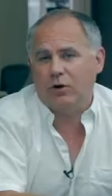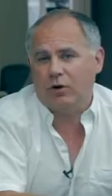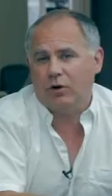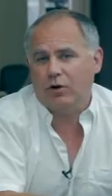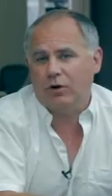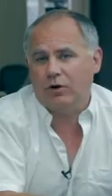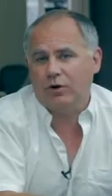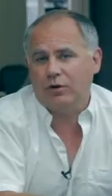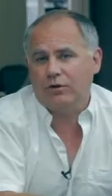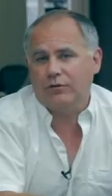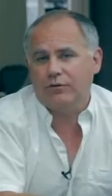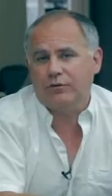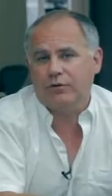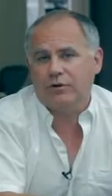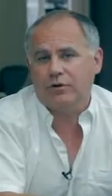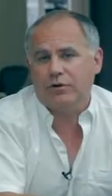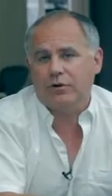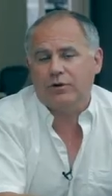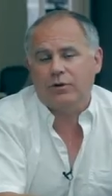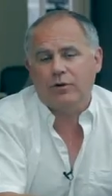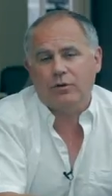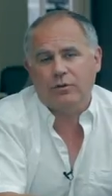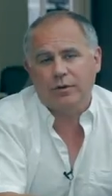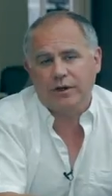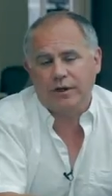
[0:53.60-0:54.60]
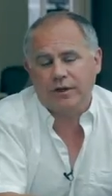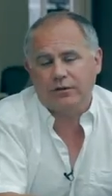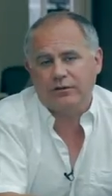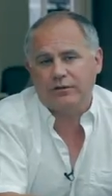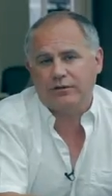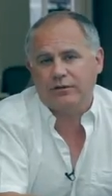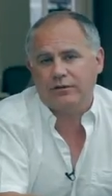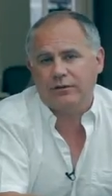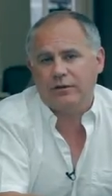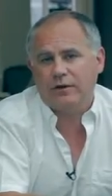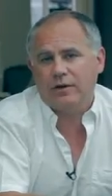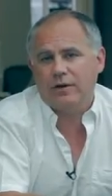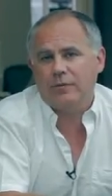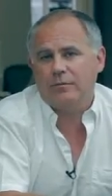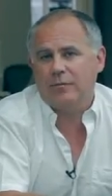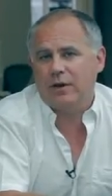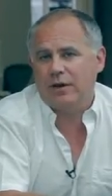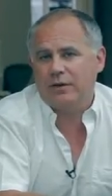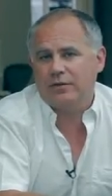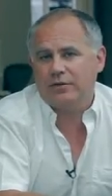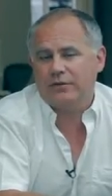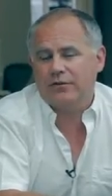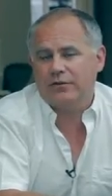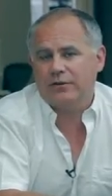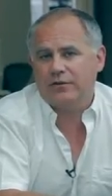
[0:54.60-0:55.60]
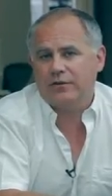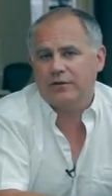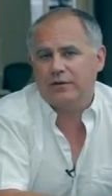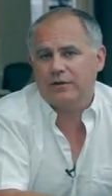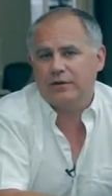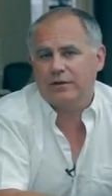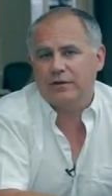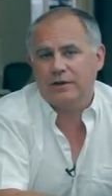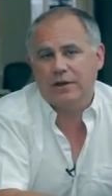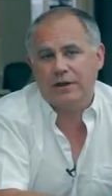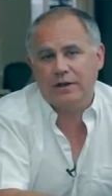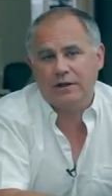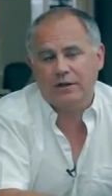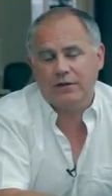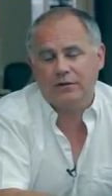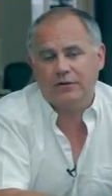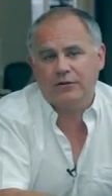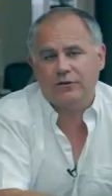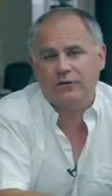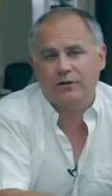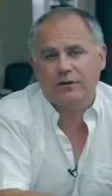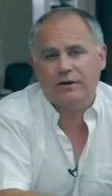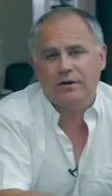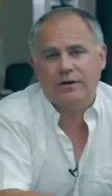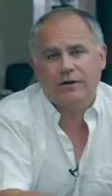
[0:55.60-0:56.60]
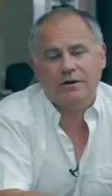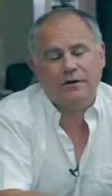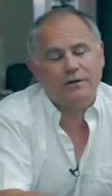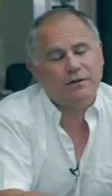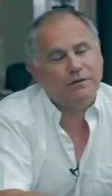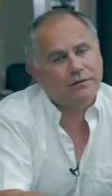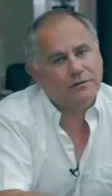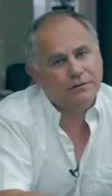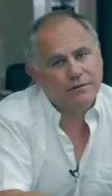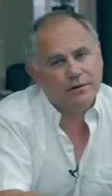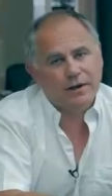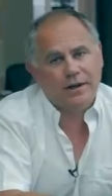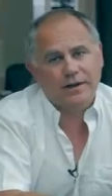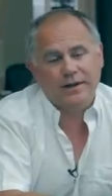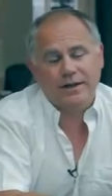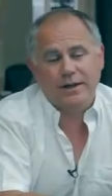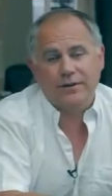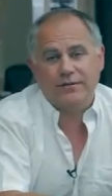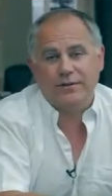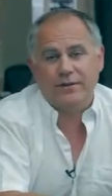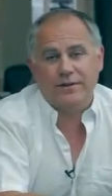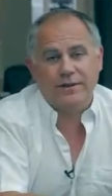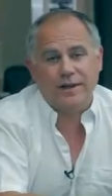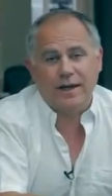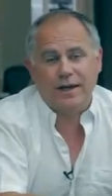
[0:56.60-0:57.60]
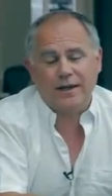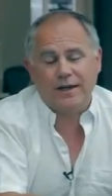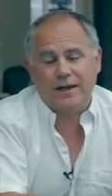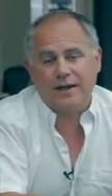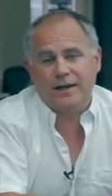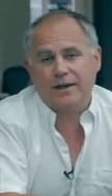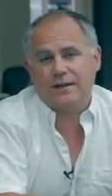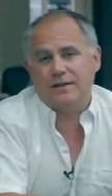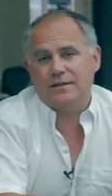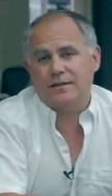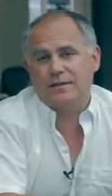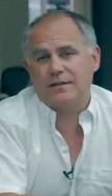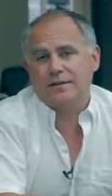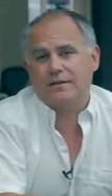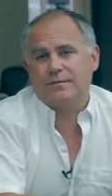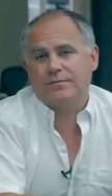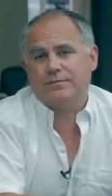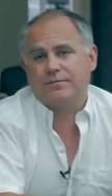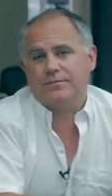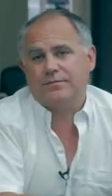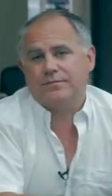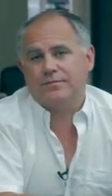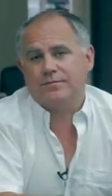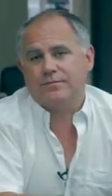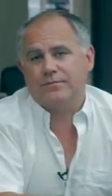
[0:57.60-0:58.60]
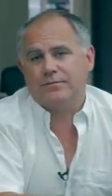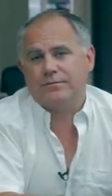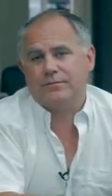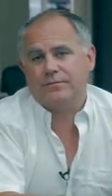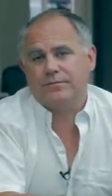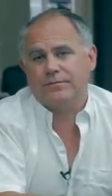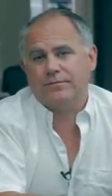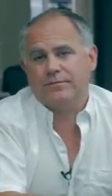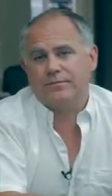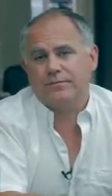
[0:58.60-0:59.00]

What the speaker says: on for weeks, months, years, and even decades. Now,